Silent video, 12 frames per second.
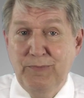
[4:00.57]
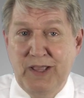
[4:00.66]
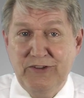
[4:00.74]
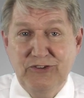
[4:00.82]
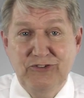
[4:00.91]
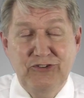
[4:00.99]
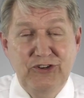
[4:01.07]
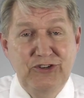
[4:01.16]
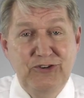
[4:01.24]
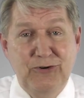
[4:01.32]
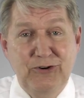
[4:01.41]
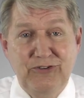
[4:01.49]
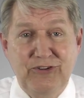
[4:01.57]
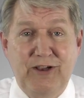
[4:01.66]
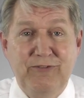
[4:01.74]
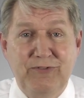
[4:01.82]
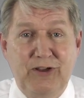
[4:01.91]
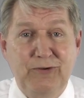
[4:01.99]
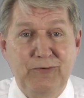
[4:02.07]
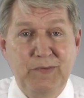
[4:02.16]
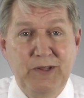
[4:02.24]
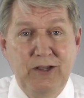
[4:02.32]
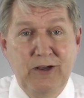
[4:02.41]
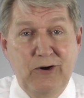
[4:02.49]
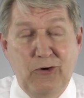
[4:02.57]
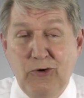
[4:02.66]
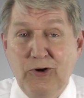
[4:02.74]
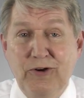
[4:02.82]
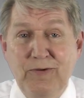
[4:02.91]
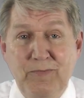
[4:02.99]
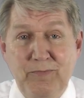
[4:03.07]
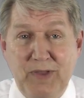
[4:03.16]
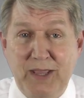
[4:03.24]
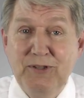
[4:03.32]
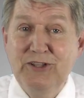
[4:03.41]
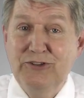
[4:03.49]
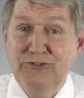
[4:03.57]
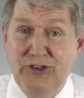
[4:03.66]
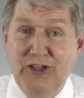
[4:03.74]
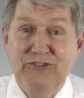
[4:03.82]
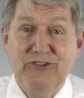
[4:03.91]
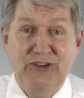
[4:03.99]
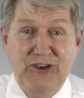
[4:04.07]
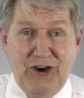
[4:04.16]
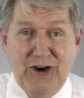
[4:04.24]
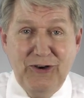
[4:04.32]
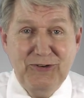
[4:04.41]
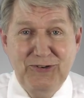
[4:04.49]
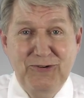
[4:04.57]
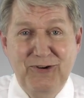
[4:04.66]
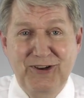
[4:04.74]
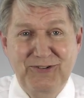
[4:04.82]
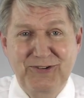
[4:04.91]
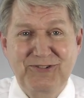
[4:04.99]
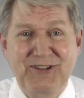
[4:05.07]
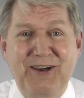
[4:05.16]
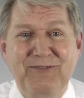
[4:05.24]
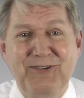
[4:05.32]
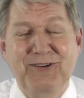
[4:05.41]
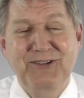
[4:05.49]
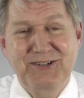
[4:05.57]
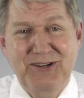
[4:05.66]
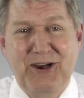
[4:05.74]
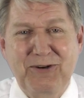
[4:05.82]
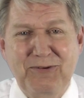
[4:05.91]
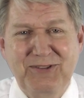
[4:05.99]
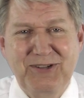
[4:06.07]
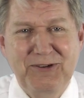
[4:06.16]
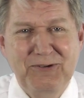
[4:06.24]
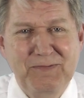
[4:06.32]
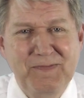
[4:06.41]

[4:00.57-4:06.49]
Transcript: message to your cell phone. Or maybe they'll just call you on your cell phone and talk with you.